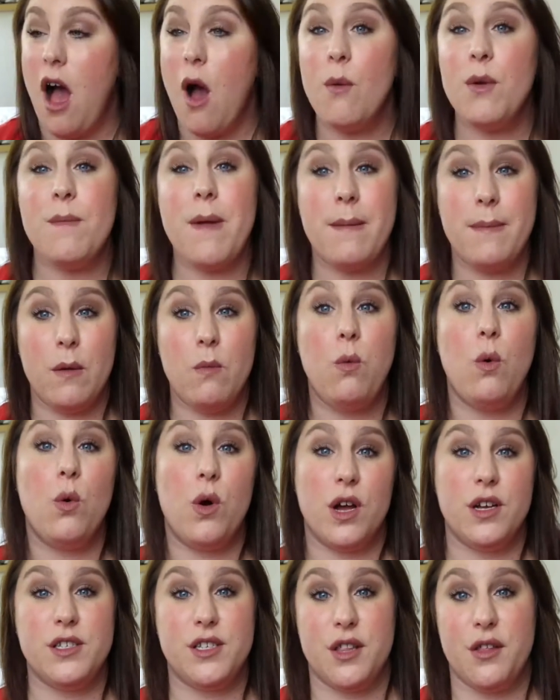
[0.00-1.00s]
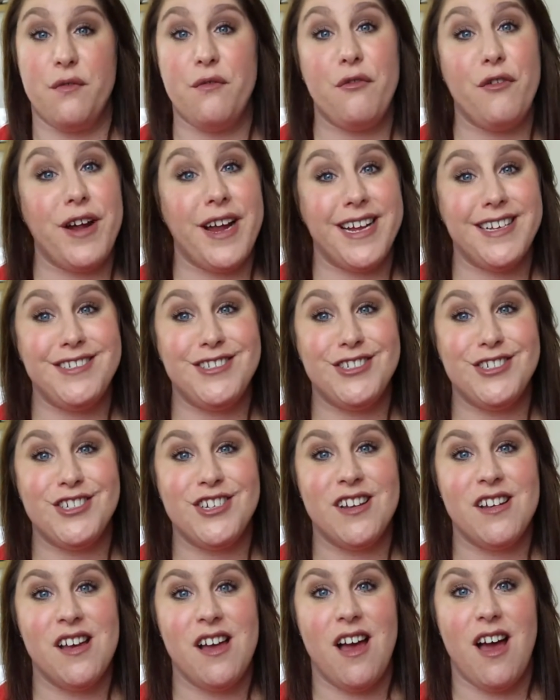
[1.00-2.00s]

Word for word: I would maybe walk her to the fridge."